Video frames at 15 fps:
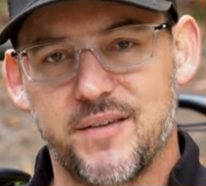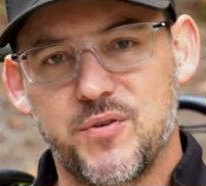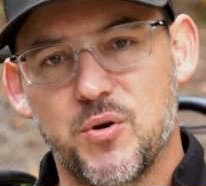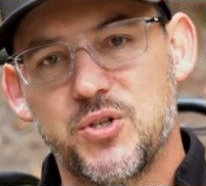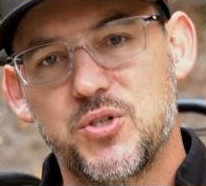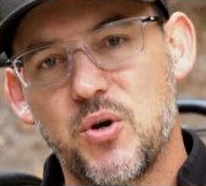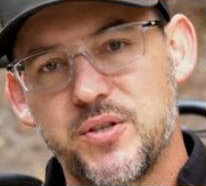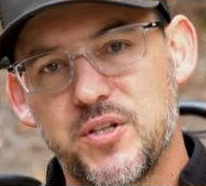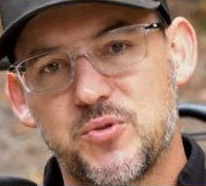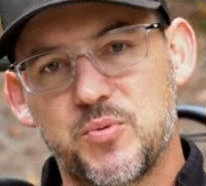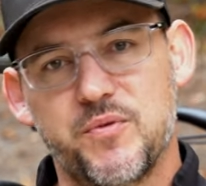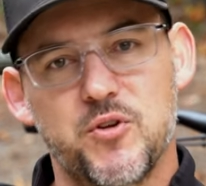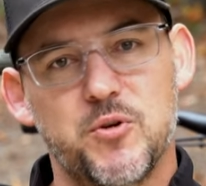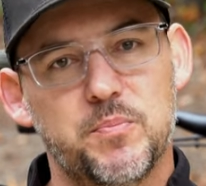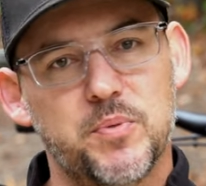If you enjoyed this
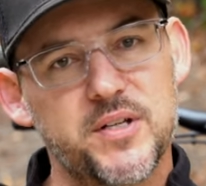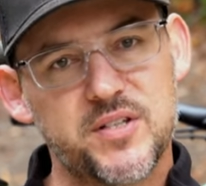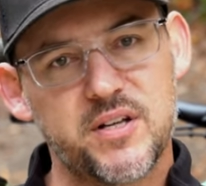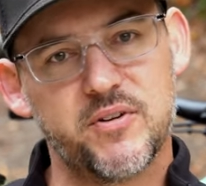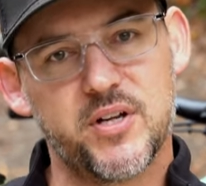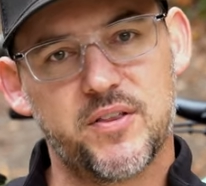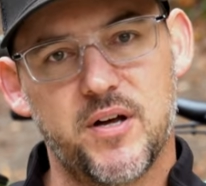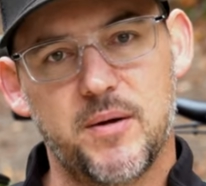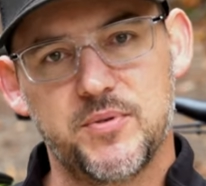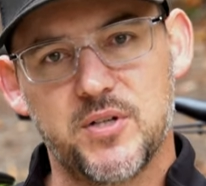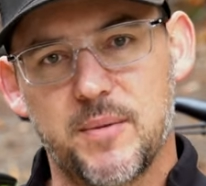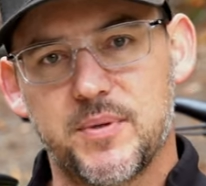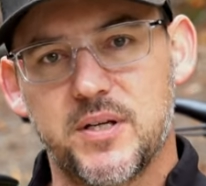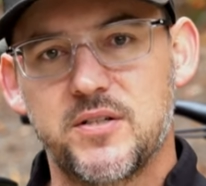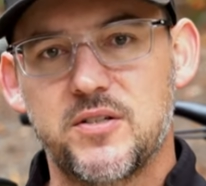review, please give it a thumbs
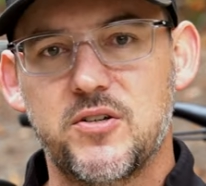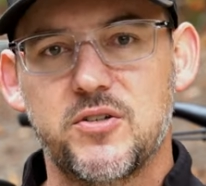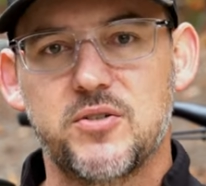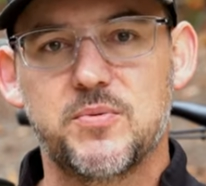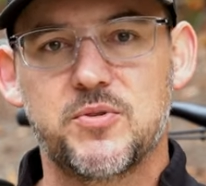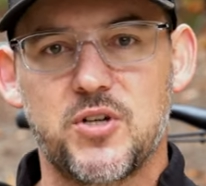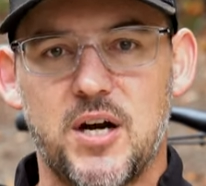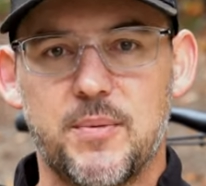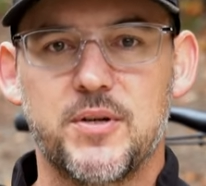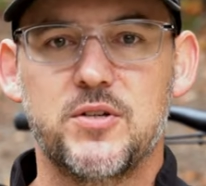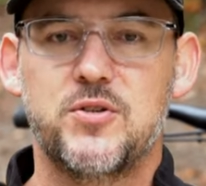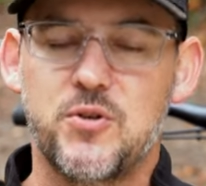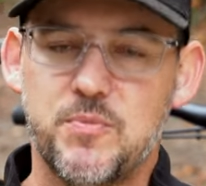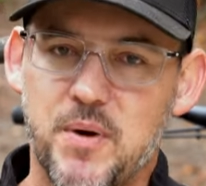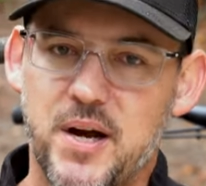up. Consider subscribing
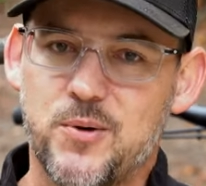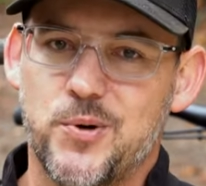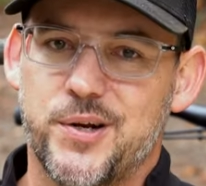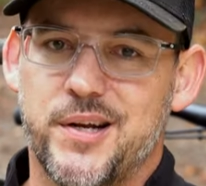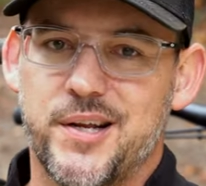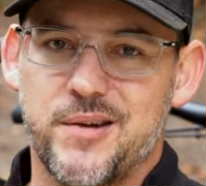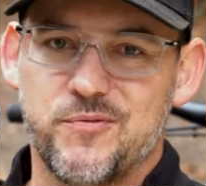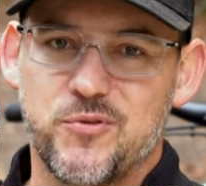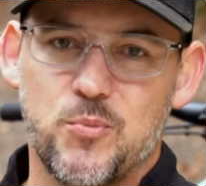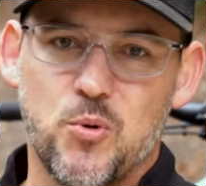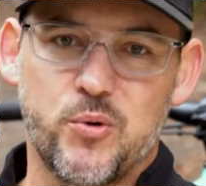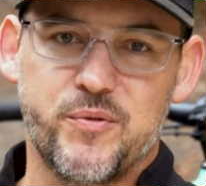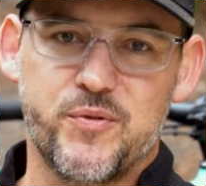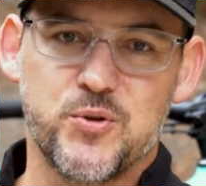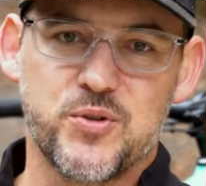to bike 198 for
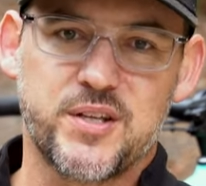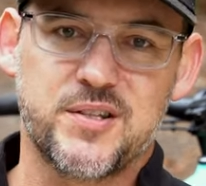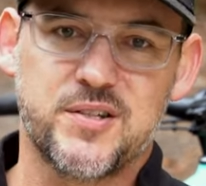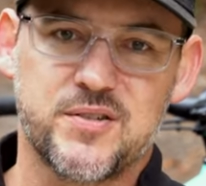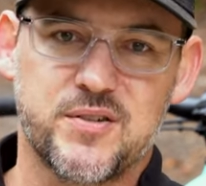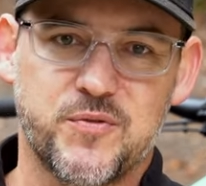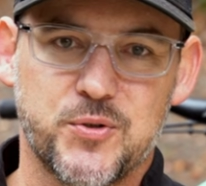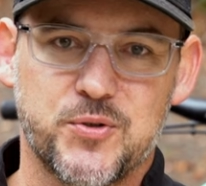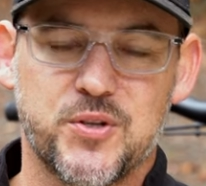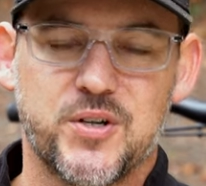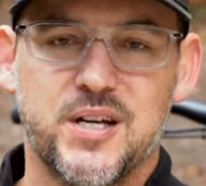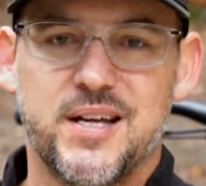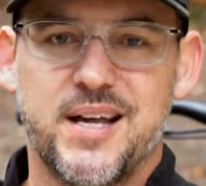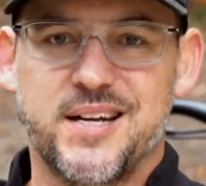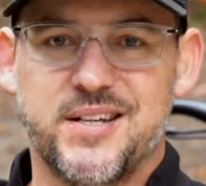more reviews like this in the future.
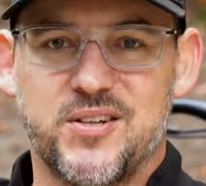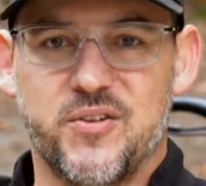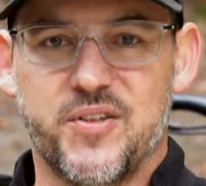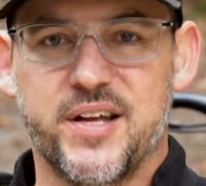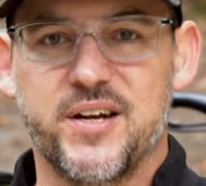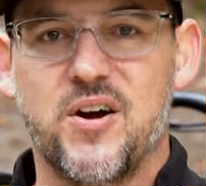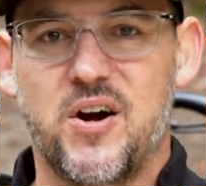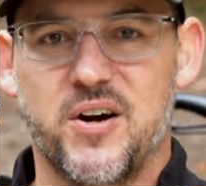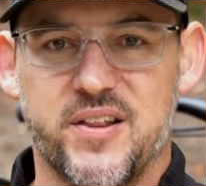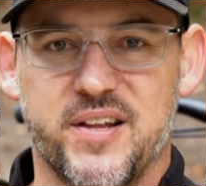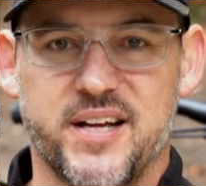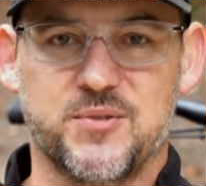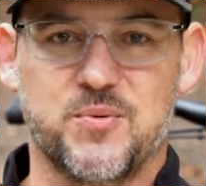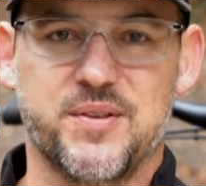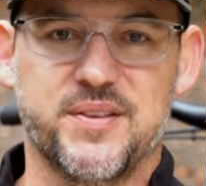And until then, on to the
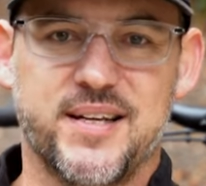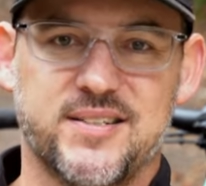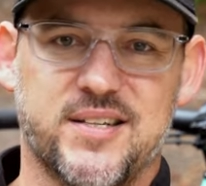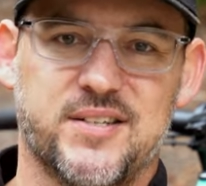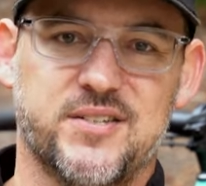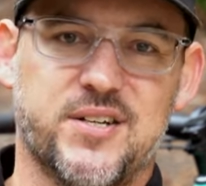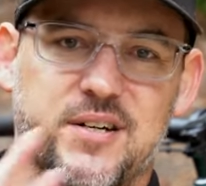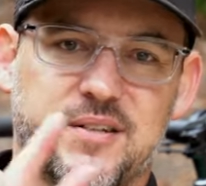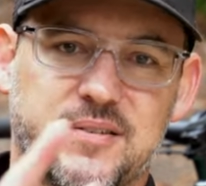next one. Thanks guys, see ya.